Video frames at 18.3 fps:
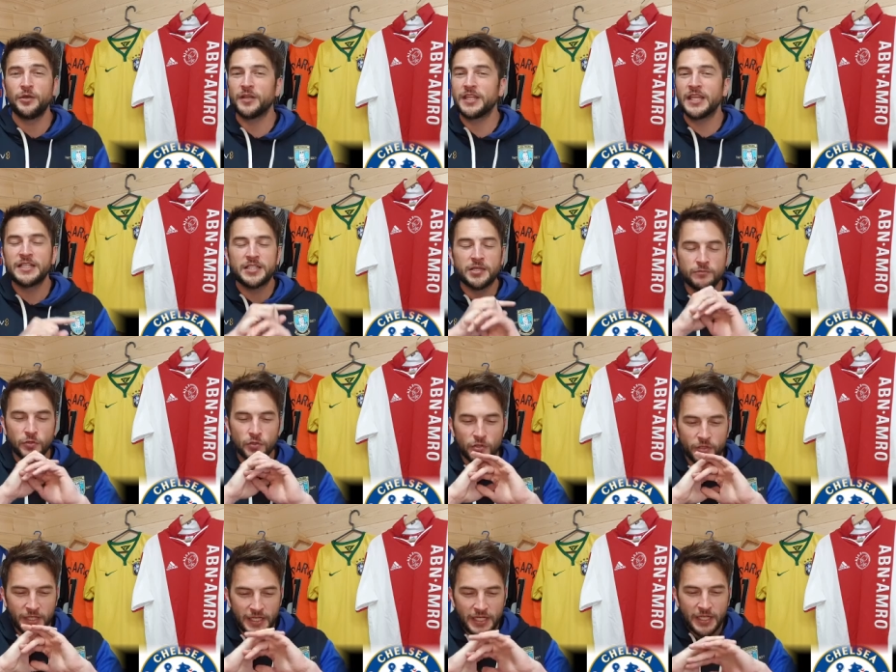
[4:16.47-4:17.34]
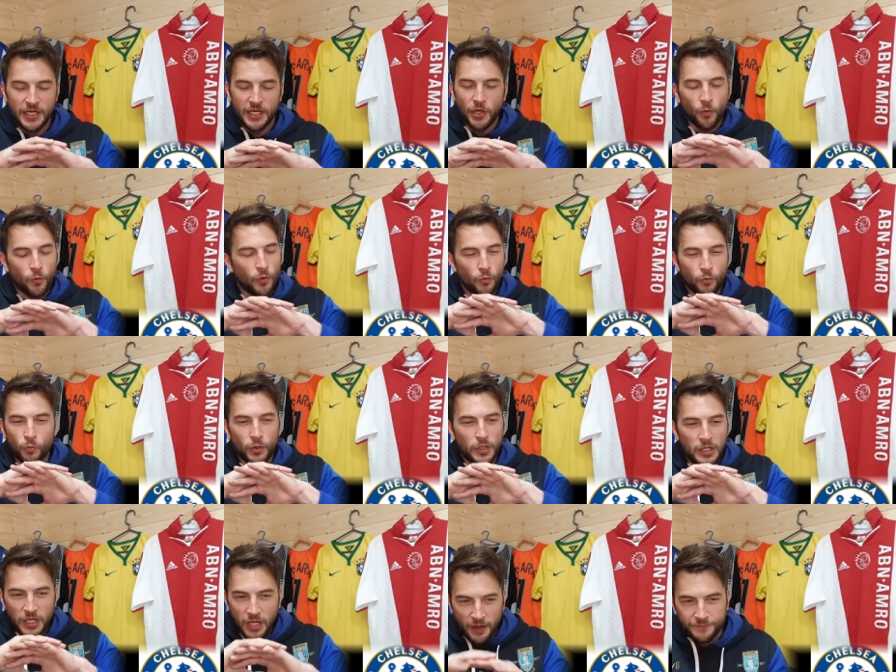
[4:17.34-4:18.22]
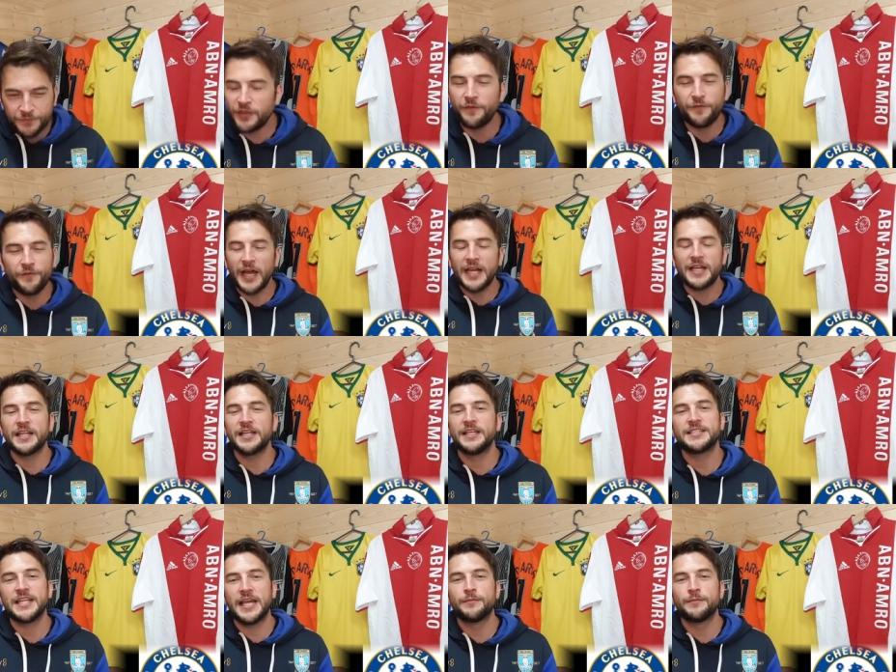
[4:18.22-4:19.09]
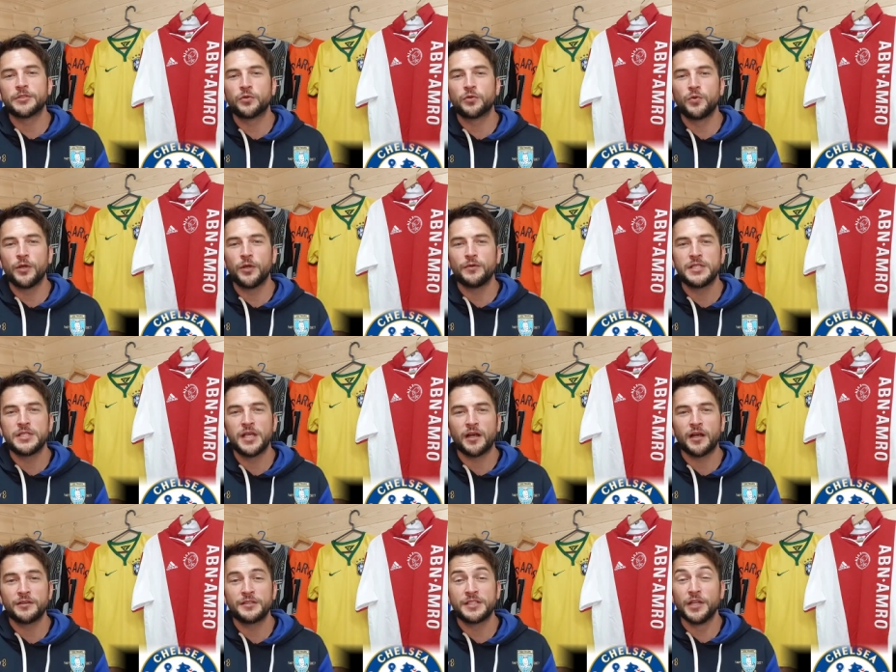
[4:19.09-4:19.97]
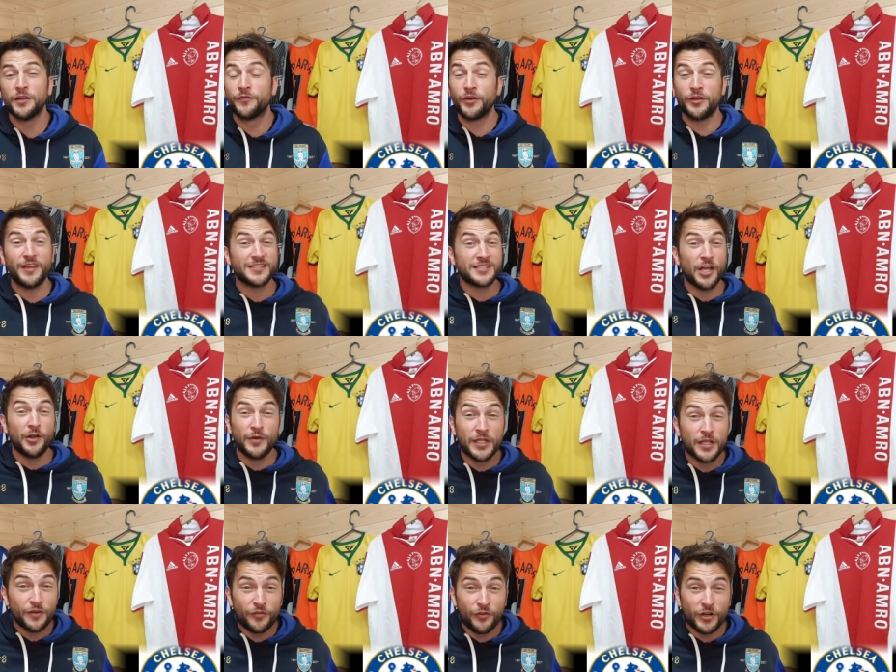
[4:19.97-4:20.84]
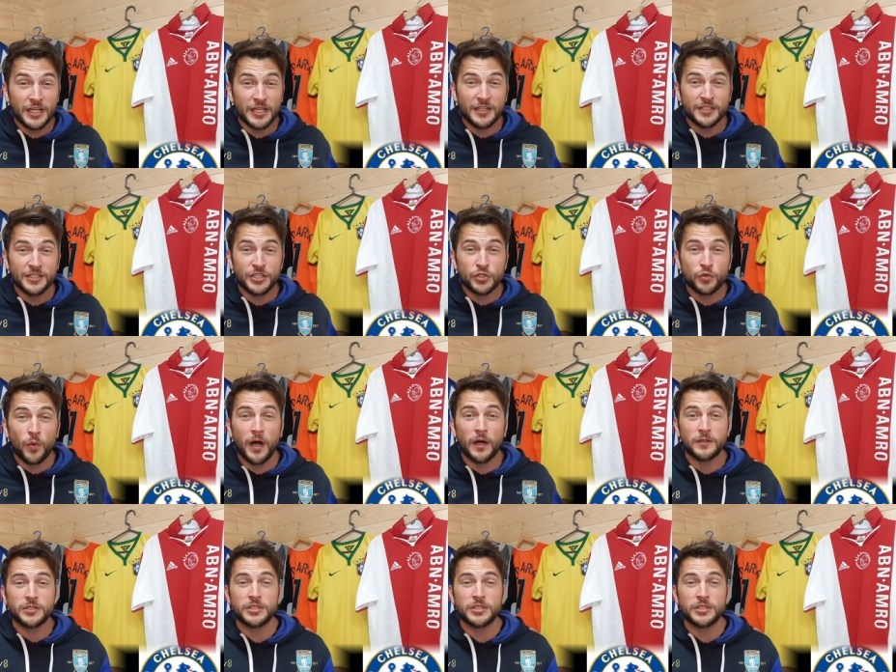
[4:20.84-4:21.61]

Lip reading: I think Tomori will love the fact that he's able to work with Thiago Silva, and that's only good for England as well.